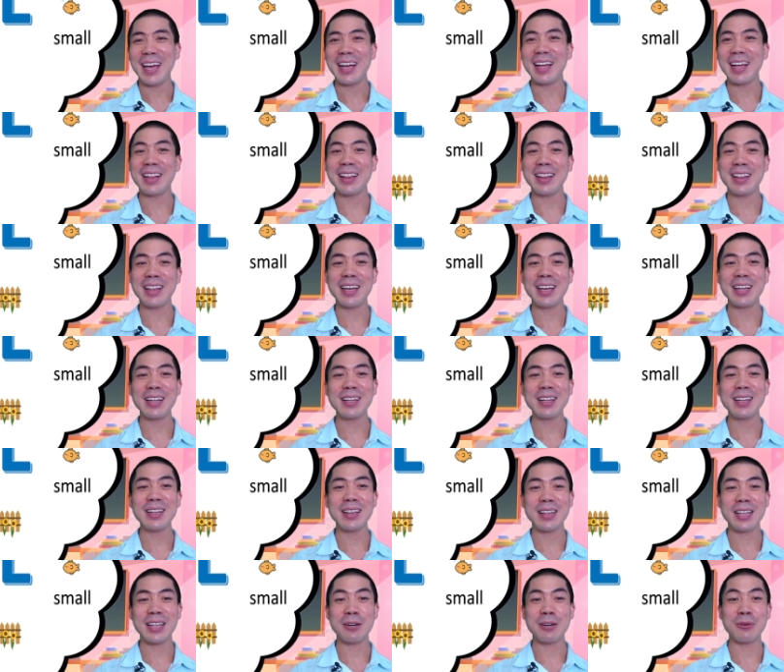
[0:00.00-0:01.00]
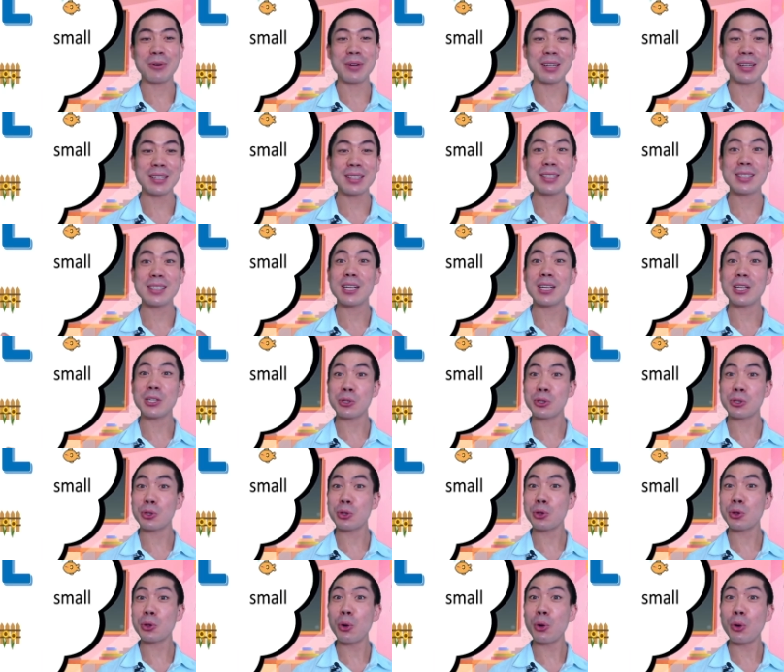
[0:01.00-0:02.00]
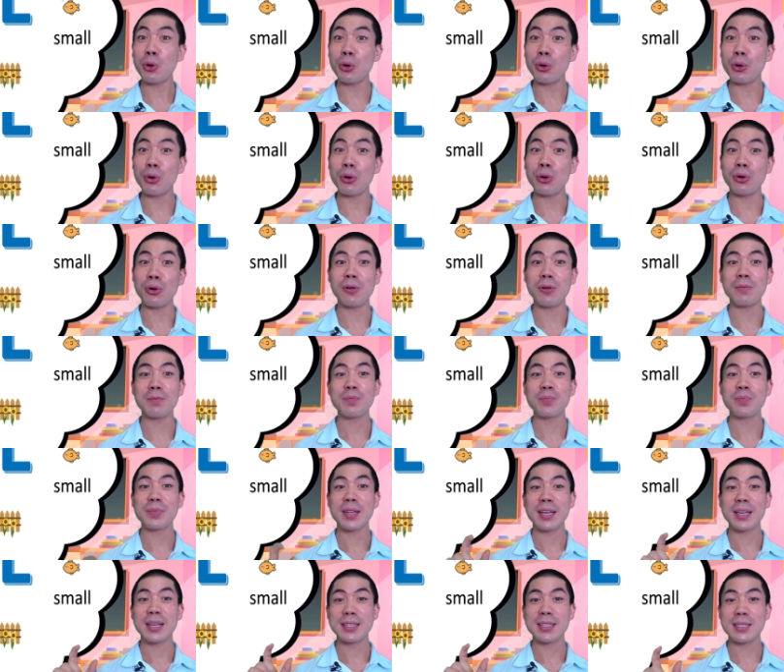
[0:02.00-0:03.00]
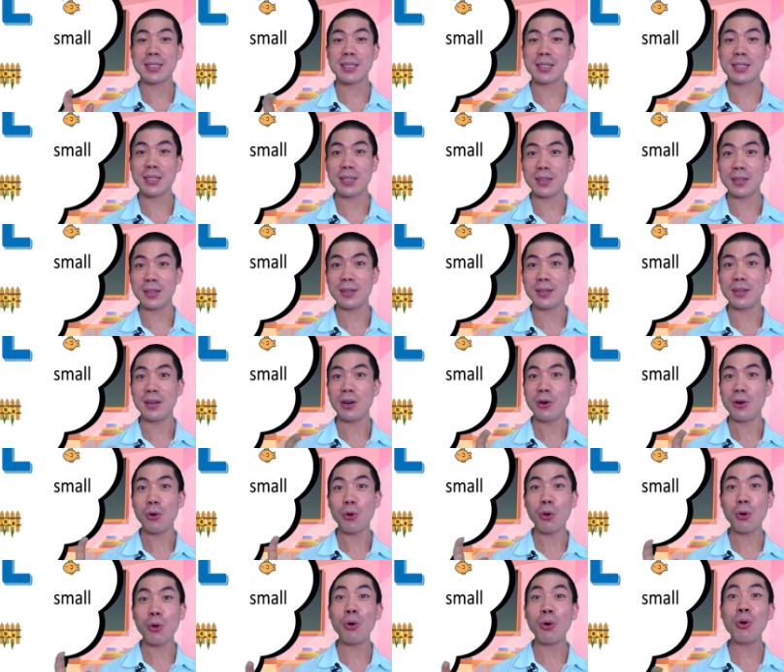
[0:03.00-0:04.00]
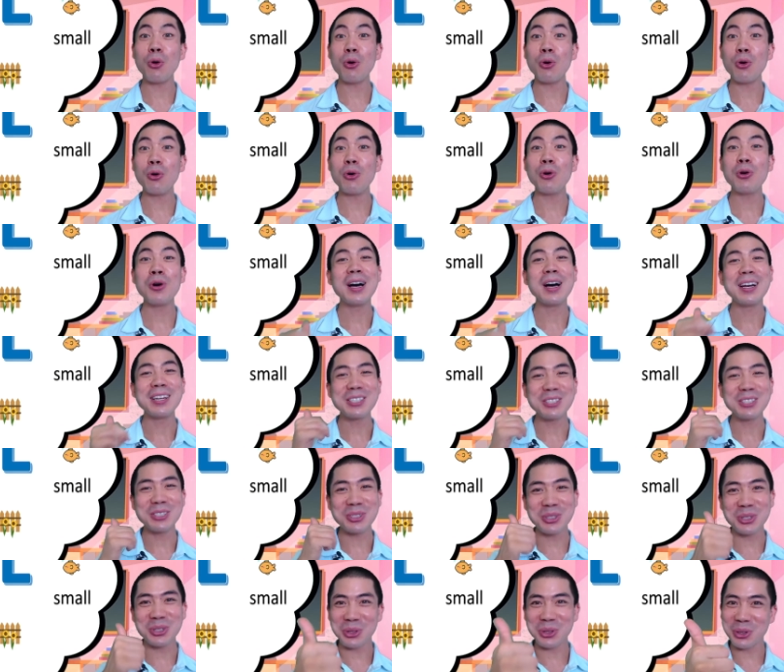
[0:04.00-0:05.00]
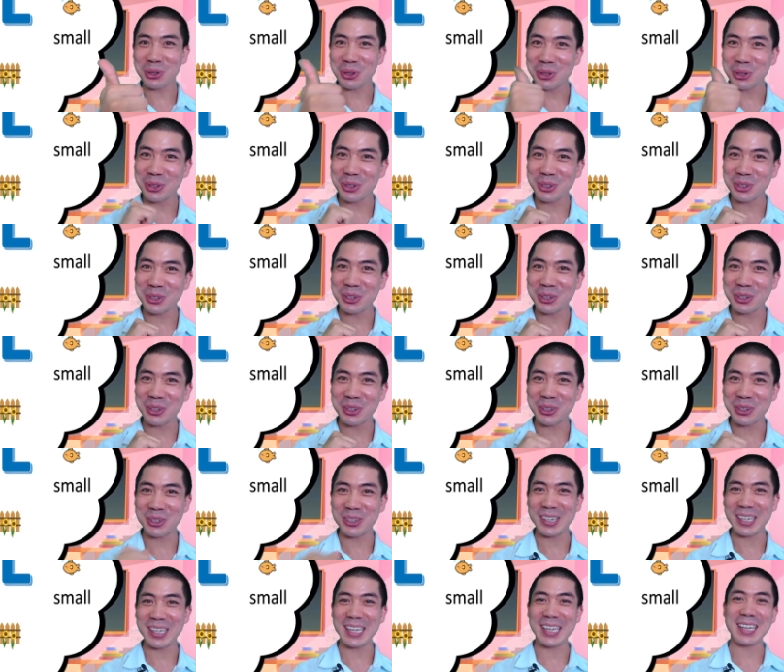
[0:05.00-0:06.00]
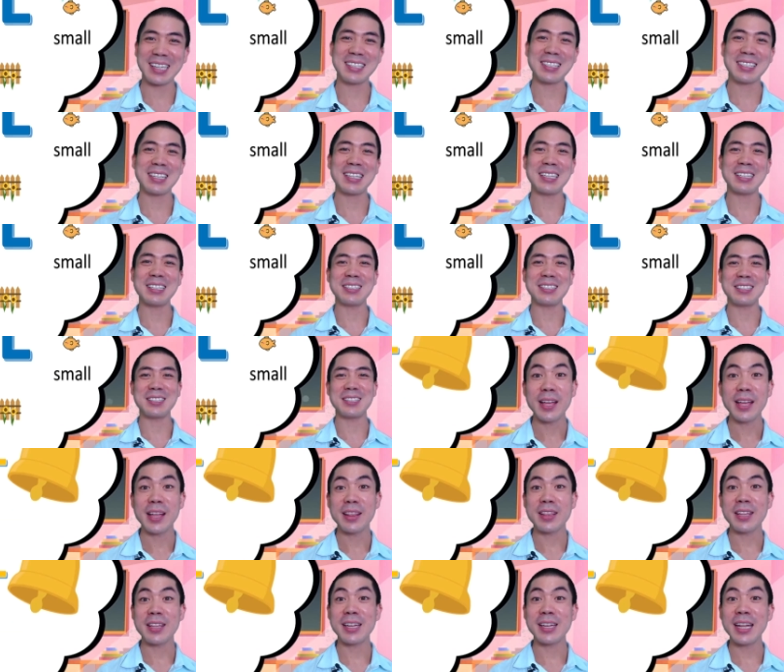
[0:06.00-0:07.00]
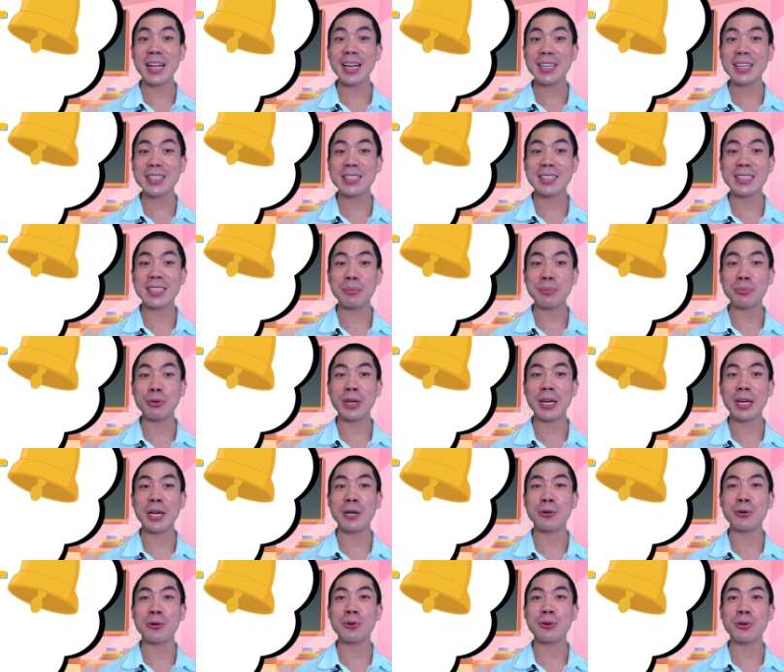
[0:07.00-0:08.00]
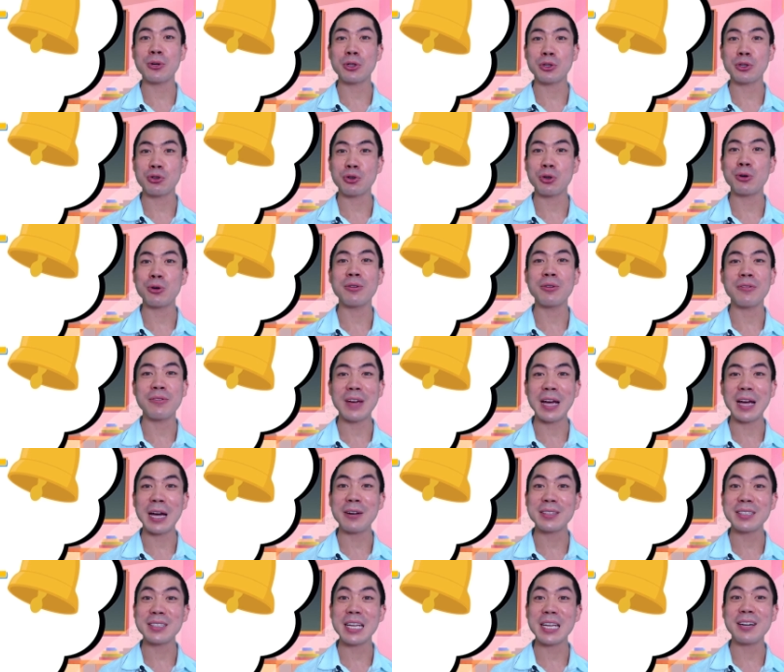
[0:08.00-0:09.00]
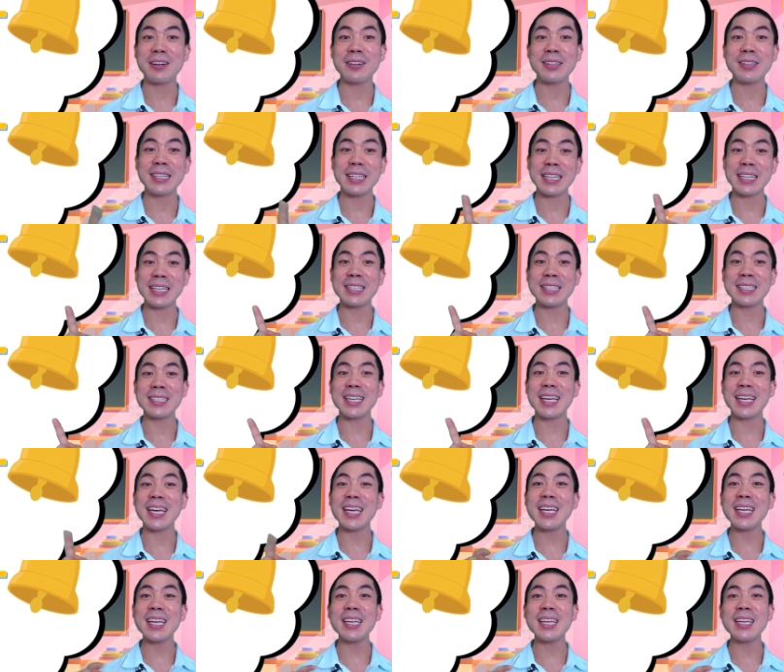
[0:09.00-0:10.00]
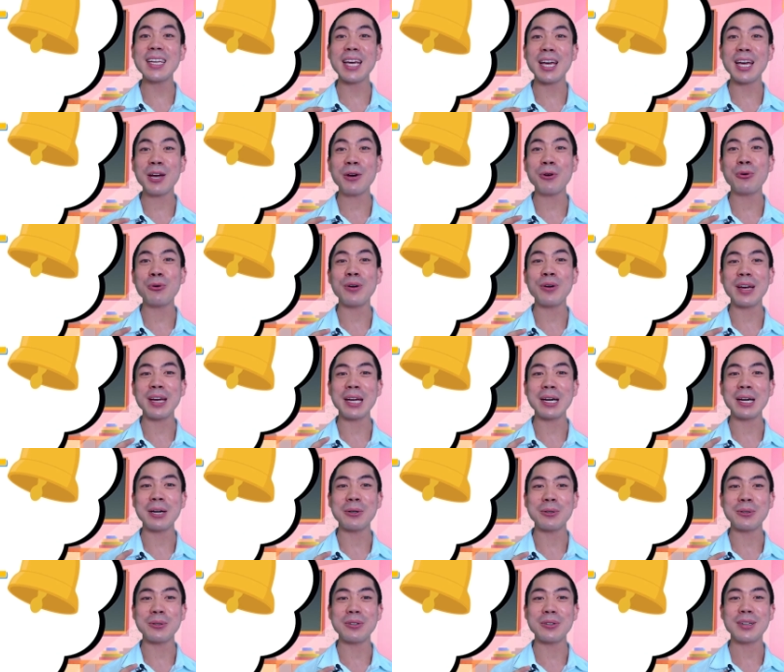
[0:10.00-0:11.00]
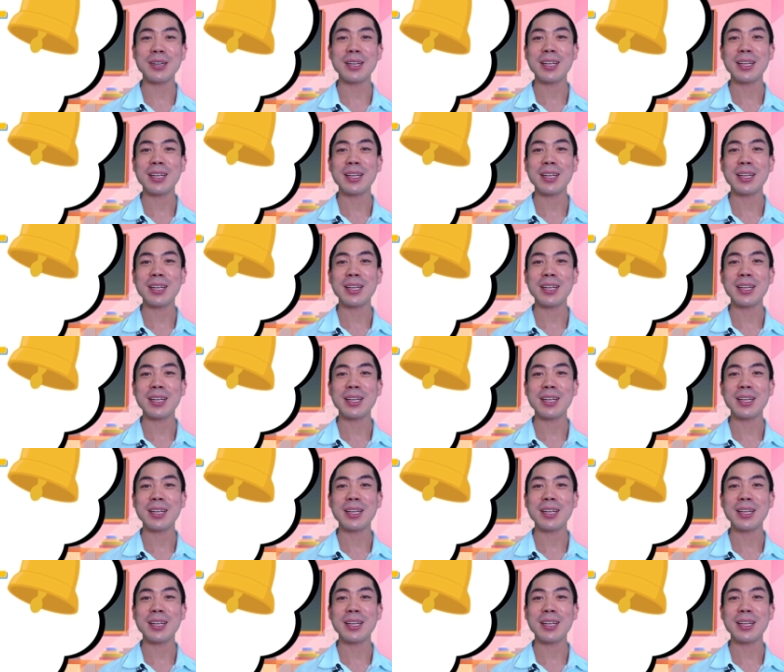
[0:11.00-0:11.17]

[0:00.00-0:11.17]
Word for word: And then there is store. St or store. Excellent. The next double L controlled vowel sound is ELL.